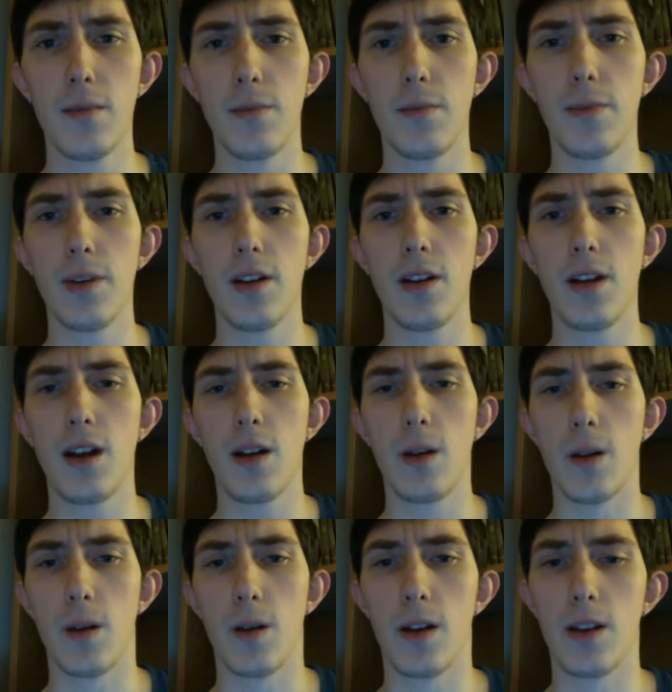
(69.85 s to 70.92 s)
But I don't
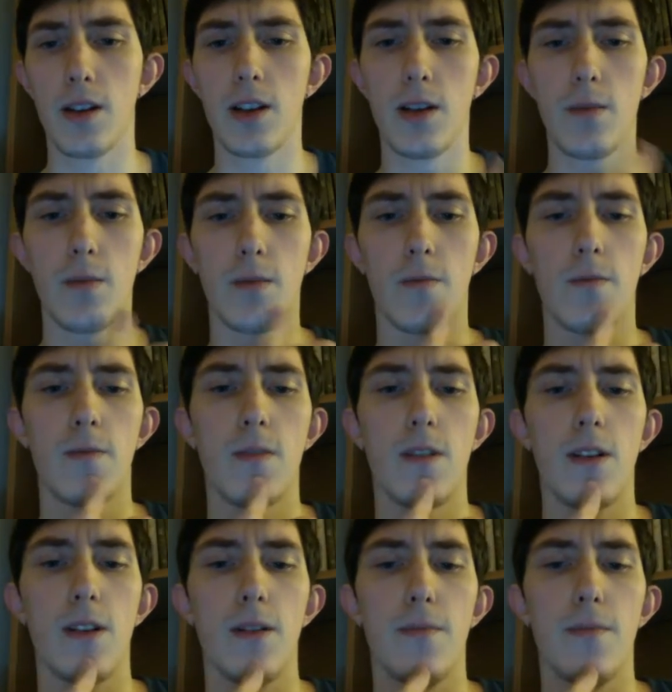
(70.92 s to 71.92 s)
know, it seems very...